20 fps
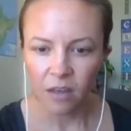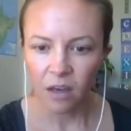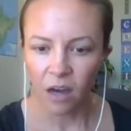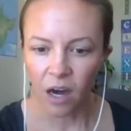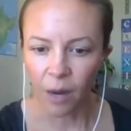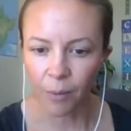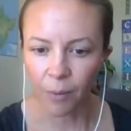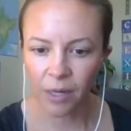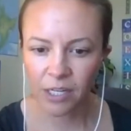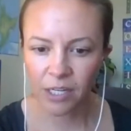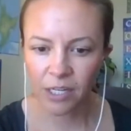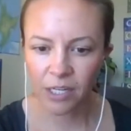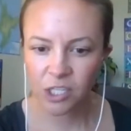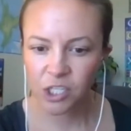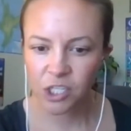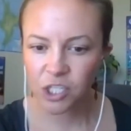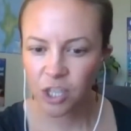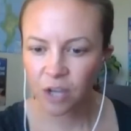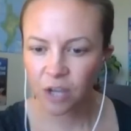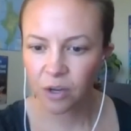I want to
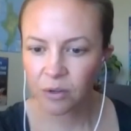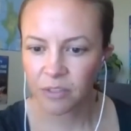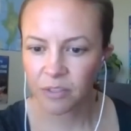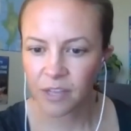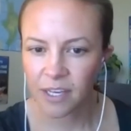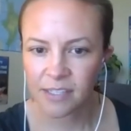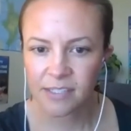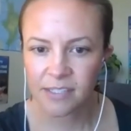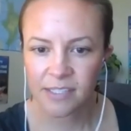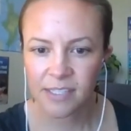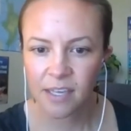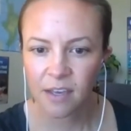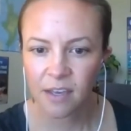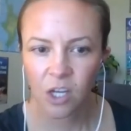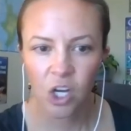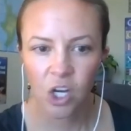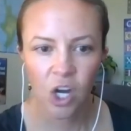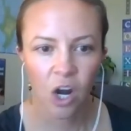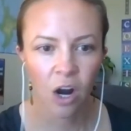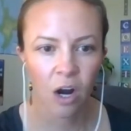show this
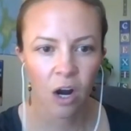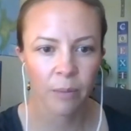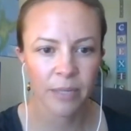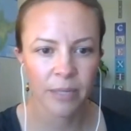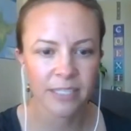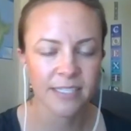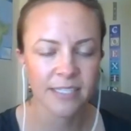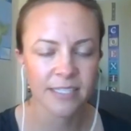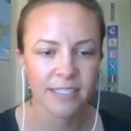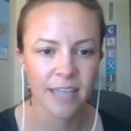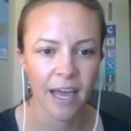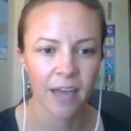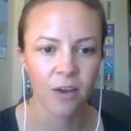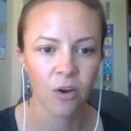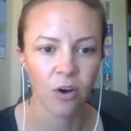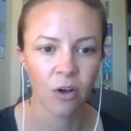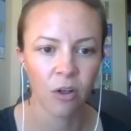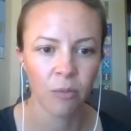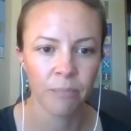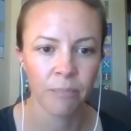carbon
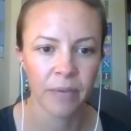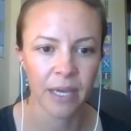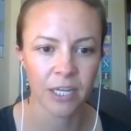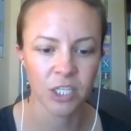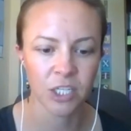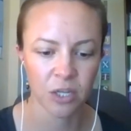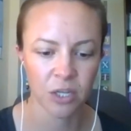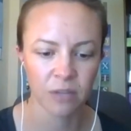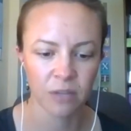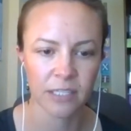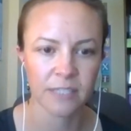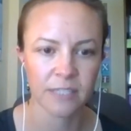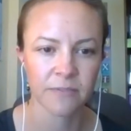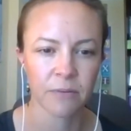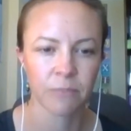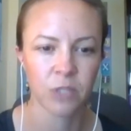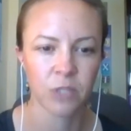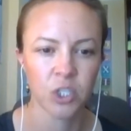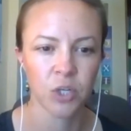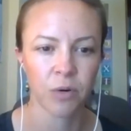cycle picture that's from
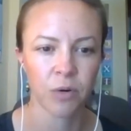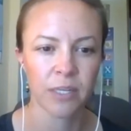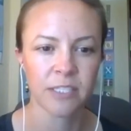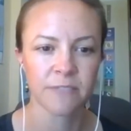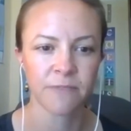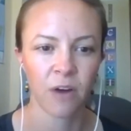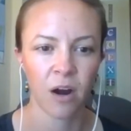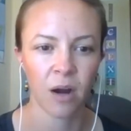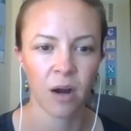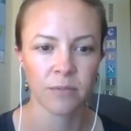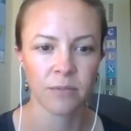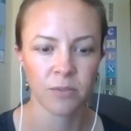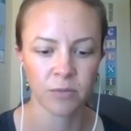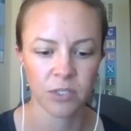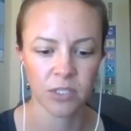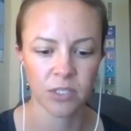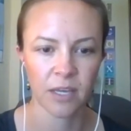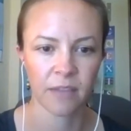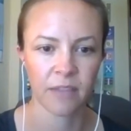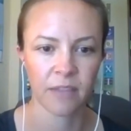Joyce Farms, which
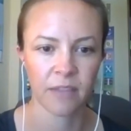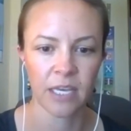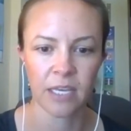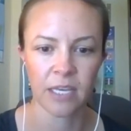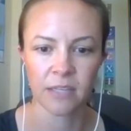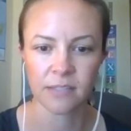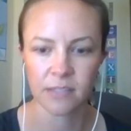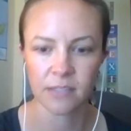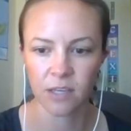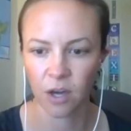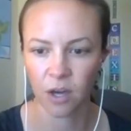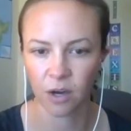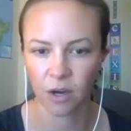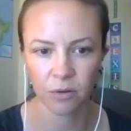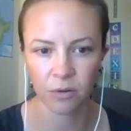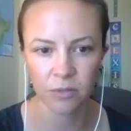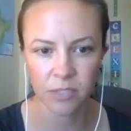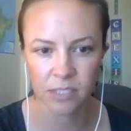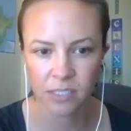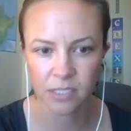is on the East
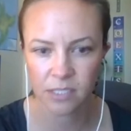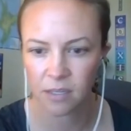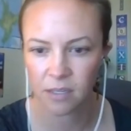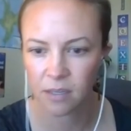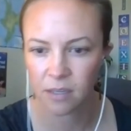Coast.